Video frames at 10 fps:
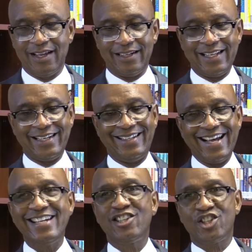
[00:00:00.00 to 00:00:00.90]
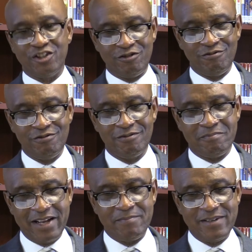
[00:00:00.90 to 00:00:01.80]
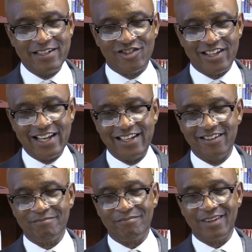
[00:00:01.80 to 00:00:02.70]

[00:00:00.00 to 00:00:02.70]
that they too may be saved.